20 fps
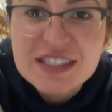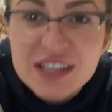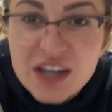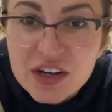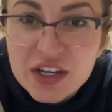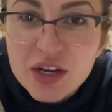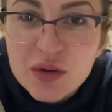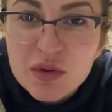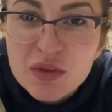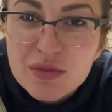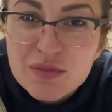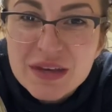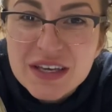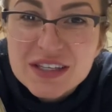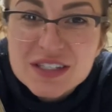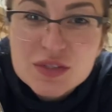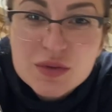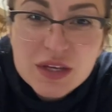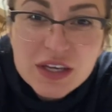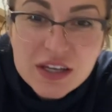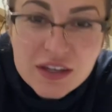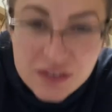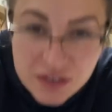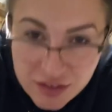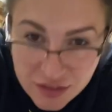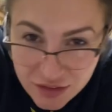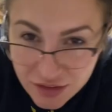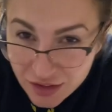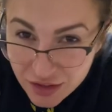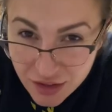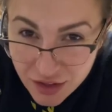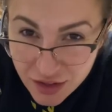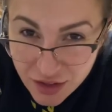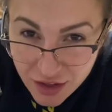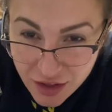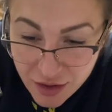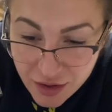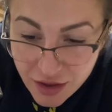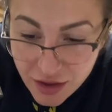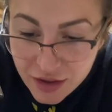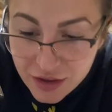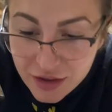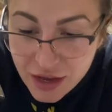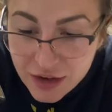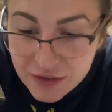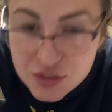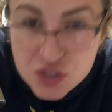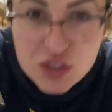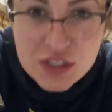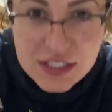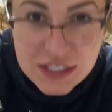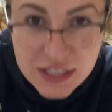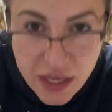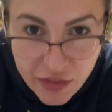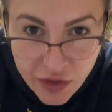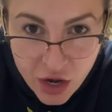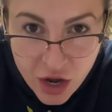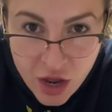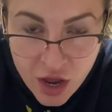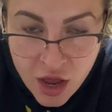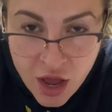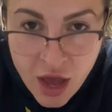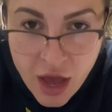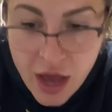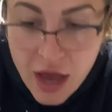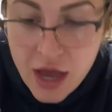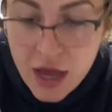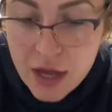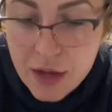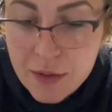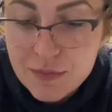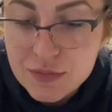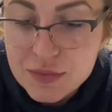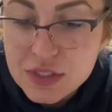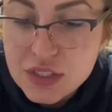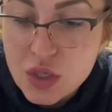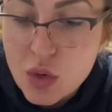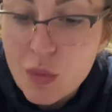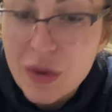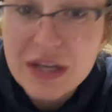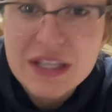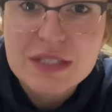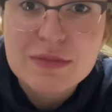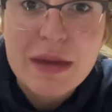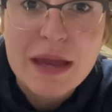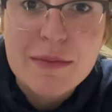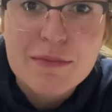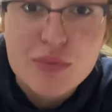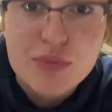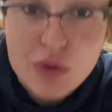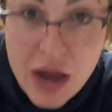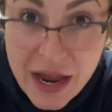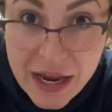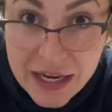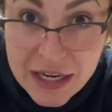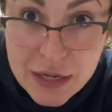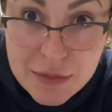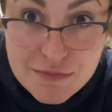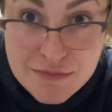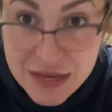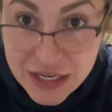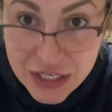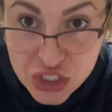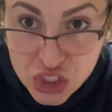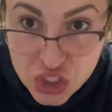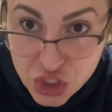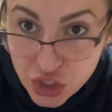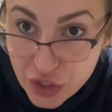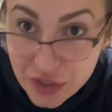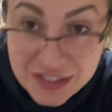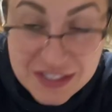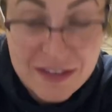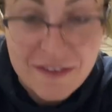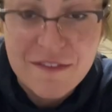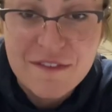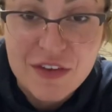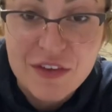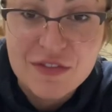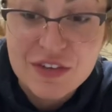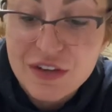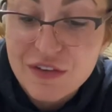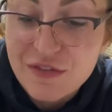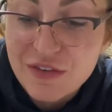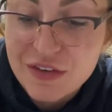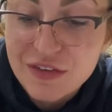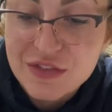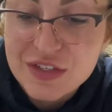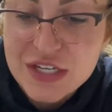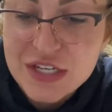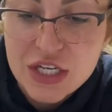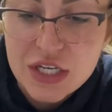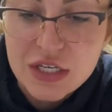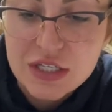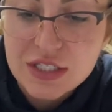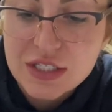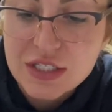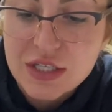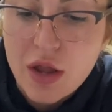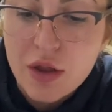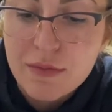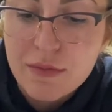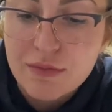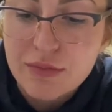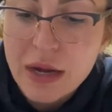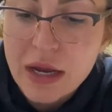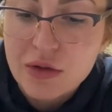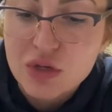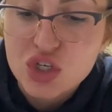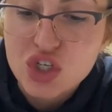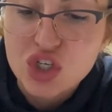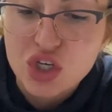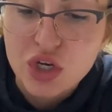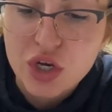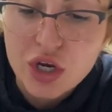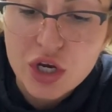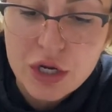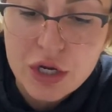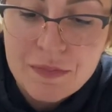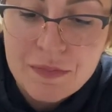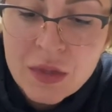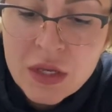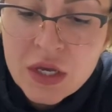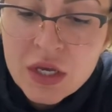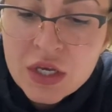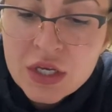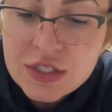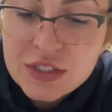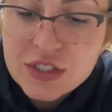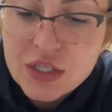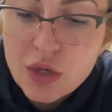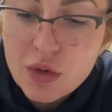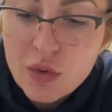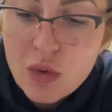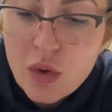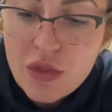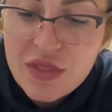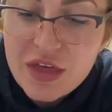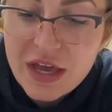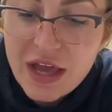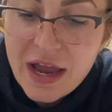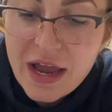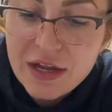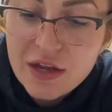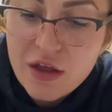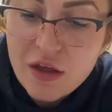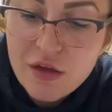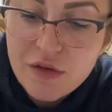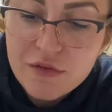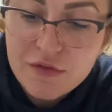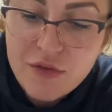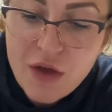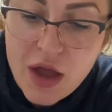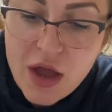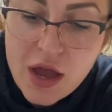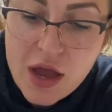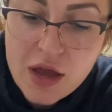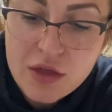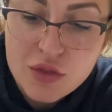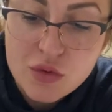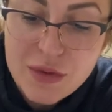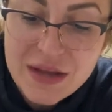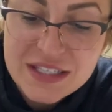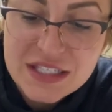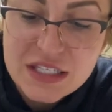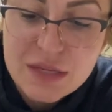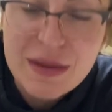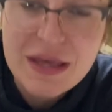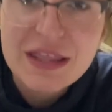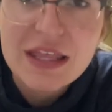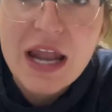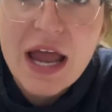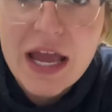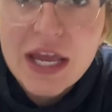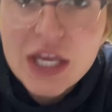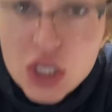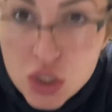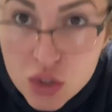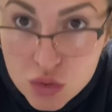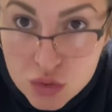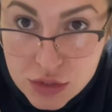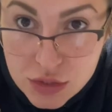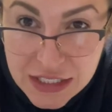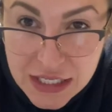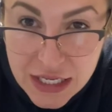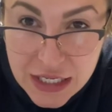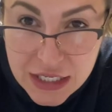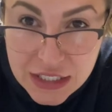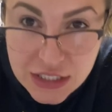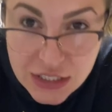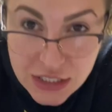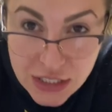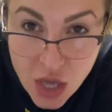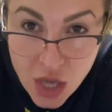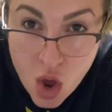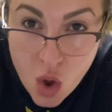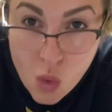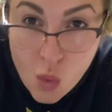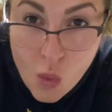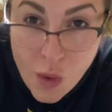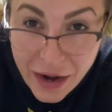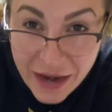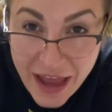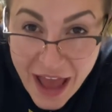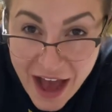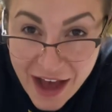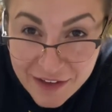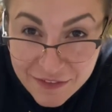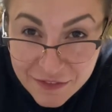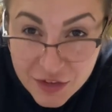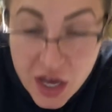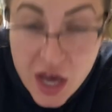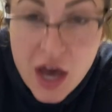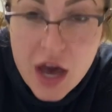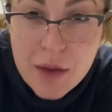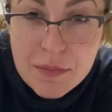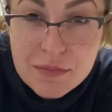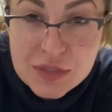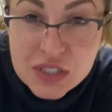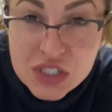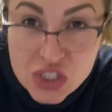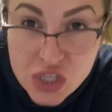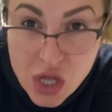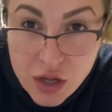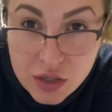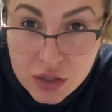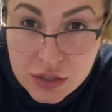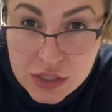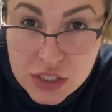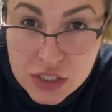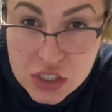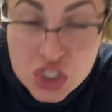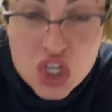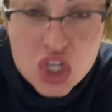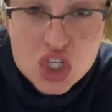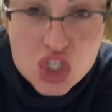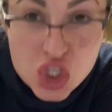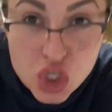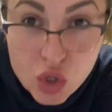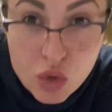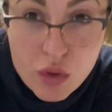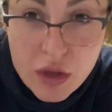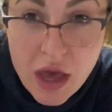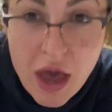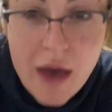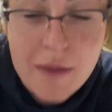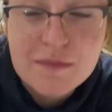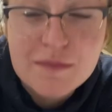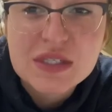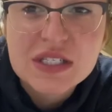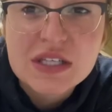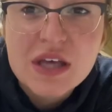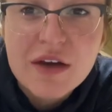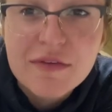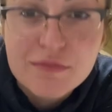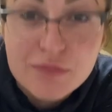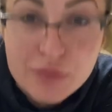down here with me so we can kind of do this together. So what is my brine mixture? Is it 50-50 salt and brown sugar? So the kind of, the recipe that I use is 1/2 cup salt to 2 cups of